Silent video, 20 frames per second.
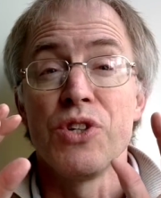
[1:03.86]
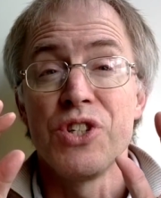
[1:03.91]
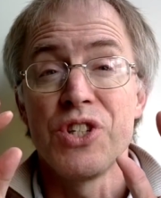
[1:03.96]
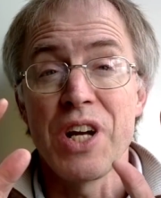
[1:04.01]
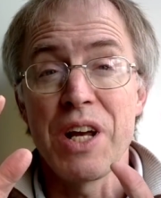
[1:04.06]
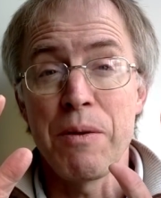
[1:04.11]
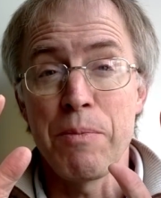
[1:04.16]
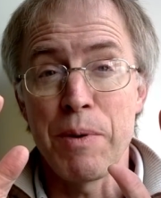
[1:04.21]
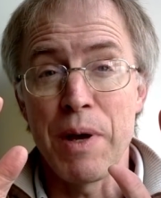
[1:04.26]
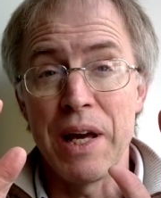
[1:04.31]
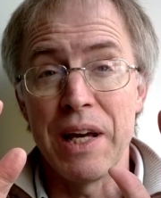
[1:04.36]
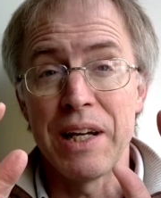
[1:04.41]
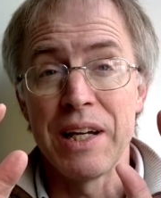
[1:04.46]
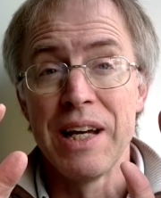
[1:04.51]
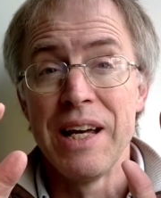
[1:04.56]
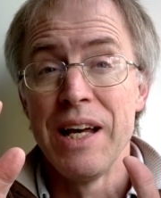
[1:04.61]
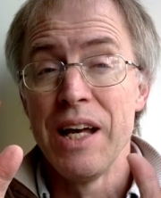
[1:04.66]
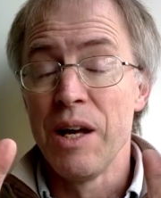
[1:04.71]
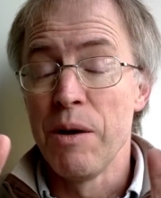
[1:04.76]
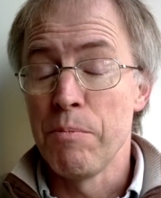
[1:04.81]
JPEG
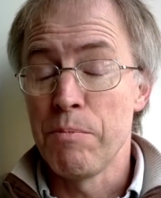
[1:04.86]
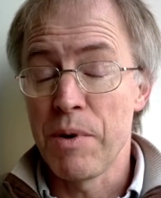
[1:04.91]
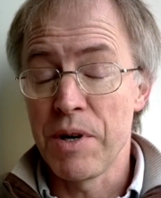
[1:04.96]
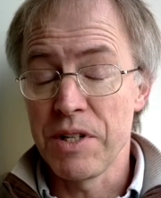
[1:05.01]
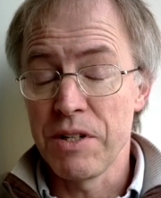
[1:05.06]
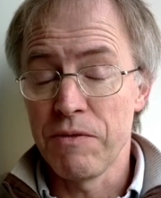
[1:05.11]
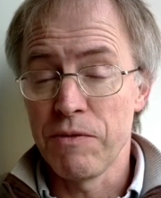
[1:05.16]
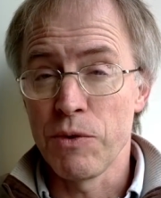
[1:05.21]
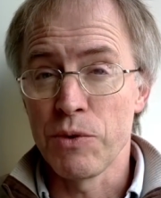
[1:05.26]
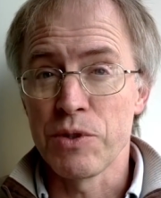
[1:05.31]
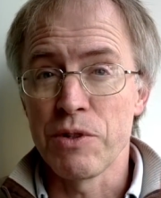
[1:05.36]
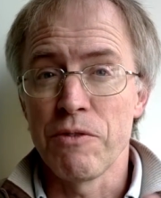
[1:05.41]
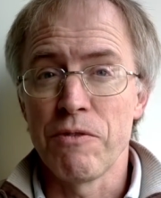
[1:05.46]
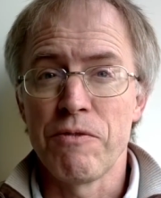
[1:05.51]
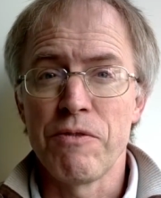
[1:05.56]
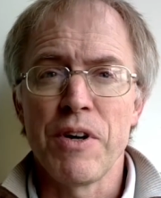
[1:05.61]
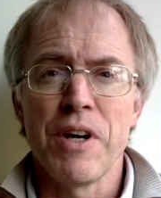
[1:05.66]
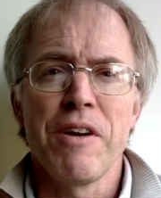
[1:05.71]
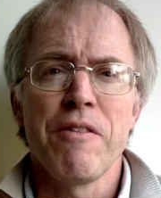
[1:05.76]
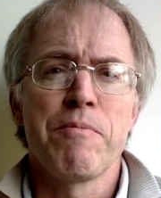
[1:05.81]
by default at
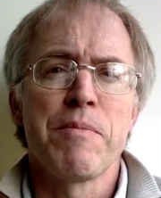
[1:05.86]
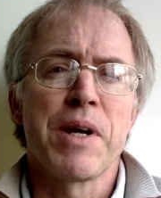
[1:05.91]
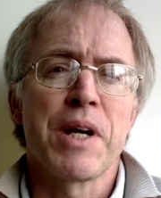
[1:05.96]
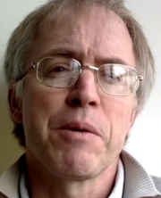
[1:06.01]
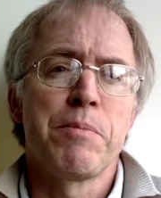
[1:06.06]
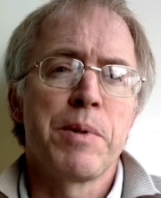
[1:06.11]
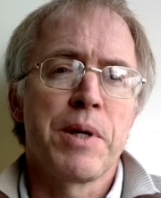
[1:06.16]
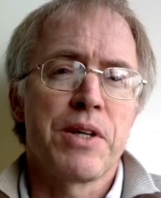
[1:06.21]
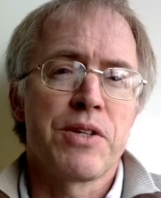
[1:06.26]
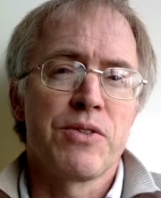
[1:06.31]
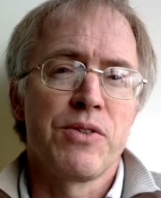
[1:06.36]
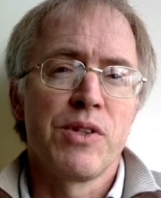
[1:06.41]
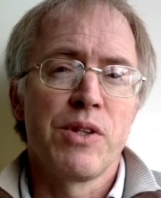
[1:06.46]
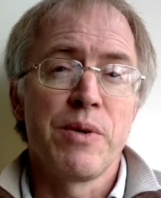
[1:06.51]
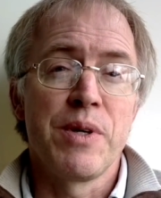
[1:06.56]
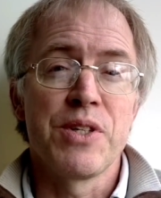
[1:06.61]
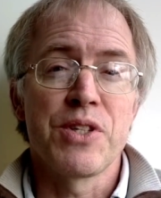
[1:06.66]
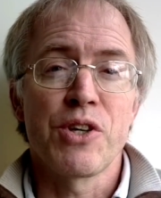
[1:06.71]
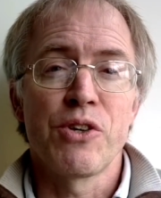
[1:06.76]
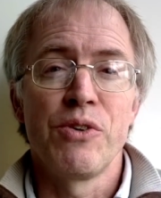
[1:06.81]
5-megapixel,
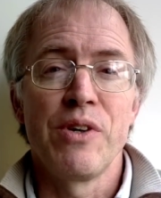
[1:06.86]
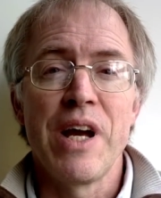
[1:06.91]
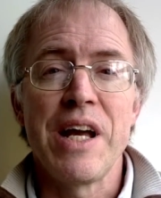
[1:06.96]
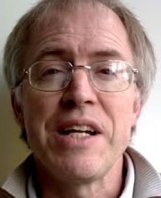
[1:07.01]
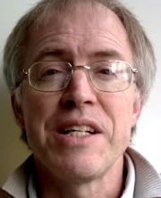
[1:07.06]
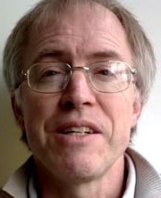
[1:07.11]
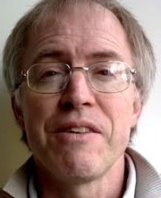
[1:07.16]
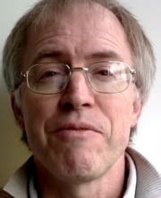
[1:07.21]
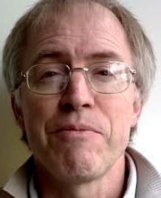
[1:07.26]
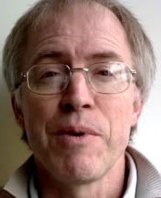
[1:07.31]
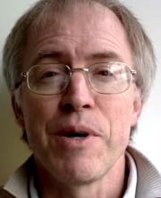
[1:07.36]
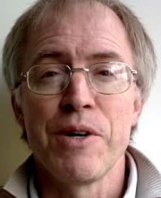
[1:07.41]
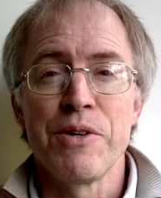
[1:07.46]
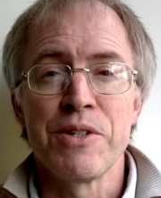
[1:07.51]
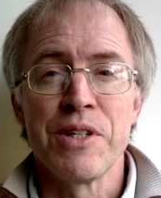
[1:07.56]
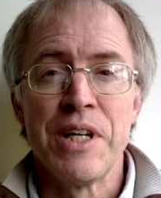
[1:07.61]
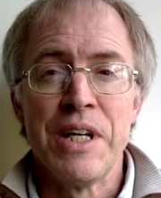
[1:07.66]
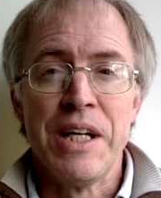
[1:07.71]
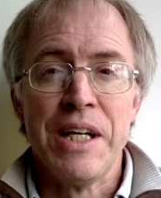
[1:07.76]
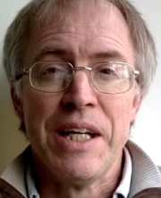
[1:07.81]
though its creative
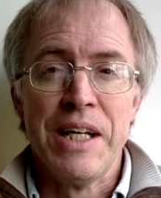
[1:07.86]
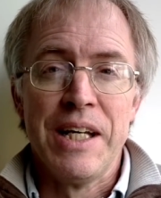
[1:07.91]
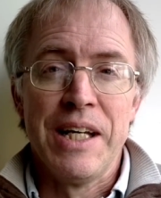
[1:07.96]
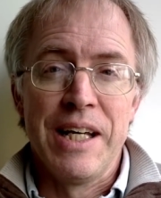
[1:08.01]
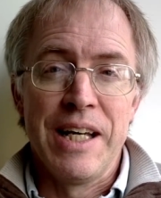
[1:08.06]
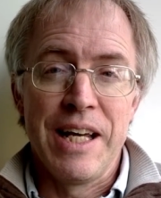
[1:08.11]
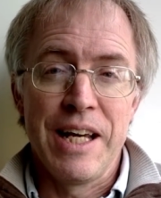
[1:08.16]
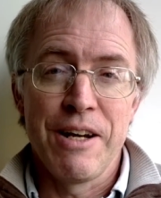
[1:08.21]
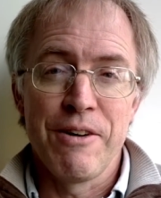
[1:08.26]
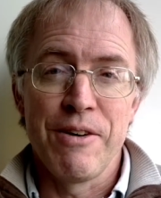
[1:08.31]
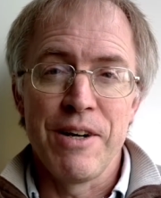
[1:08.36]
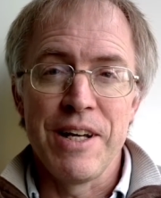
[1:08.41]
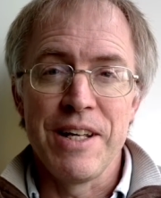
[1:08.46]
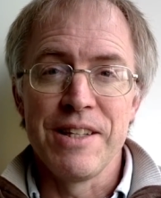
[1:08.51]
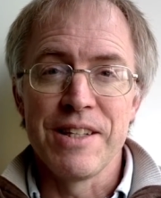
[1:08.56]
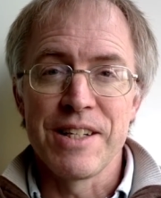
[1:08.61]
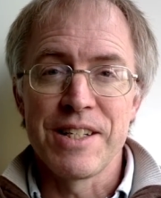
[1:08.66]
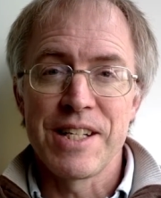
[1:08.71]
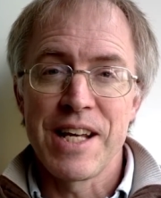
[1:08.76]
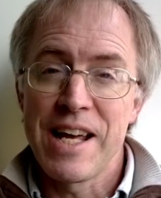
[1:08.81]
mode here
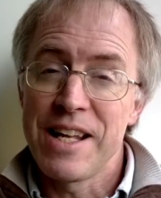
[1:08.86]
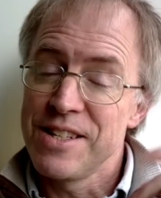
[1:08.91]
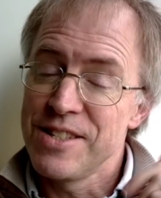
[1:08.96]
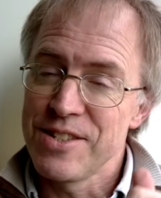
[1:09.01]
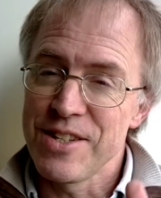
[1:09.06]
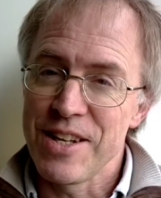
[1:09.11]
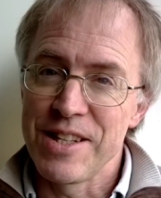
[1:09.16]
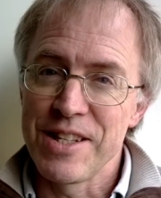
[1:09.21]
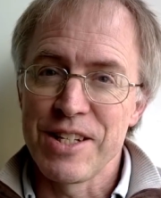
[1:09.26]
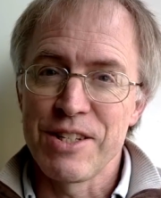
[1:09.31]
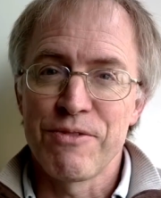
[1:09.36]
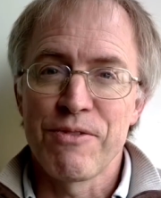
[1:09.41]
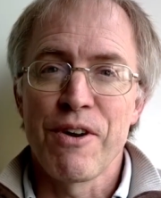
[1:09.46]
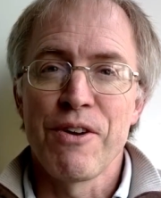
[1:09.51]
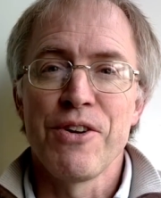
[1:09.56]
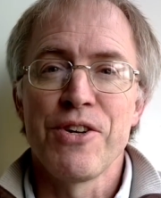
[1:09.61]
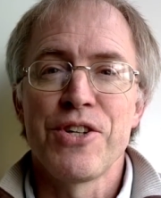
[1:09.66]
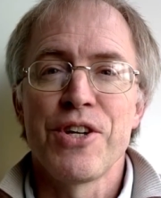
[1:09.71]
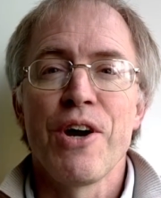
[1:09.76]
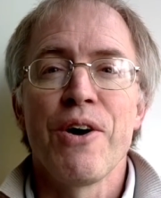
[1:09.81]
in the tests in this
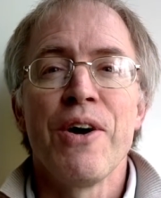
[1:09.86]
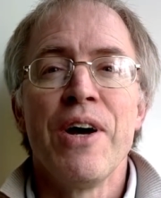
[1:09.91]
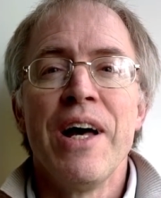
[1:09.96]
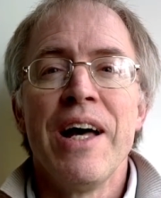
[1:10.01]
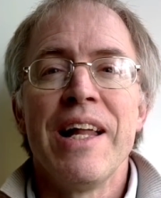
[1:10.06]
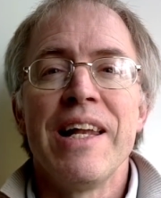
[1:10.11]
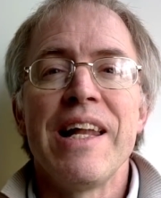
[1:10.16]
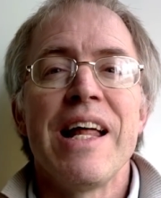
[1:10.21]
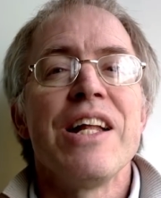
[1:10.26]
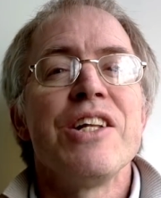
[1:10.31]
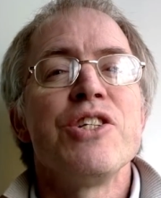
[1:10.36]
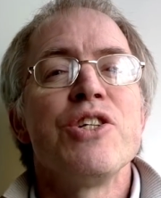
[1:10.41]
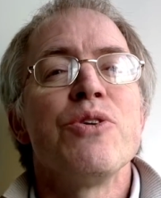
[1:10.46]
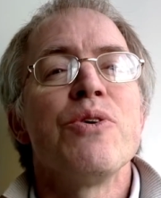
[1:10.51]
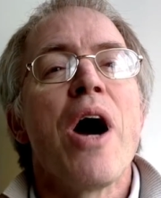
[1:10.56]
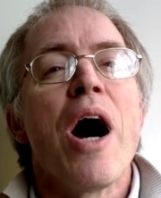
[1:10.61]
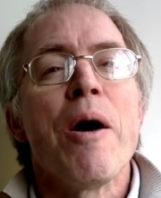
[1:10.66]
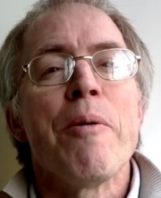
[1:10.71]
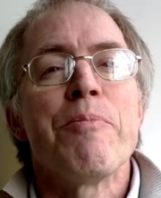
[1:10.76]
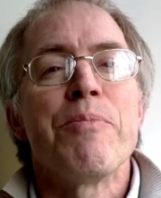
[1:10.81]
phone show lets
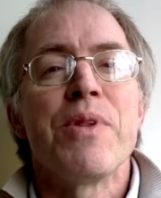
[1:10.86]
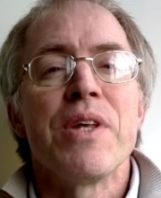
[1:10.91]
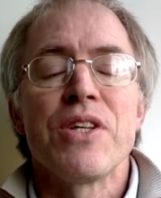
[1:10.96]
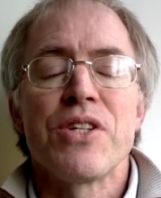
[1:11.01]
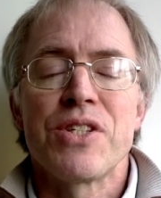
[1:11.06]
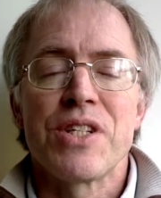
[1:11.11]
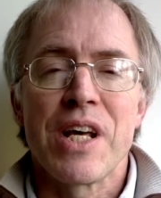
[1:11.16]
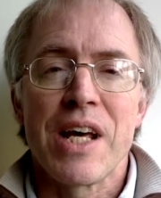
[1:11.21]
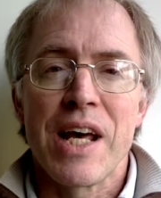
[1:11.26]
you up this to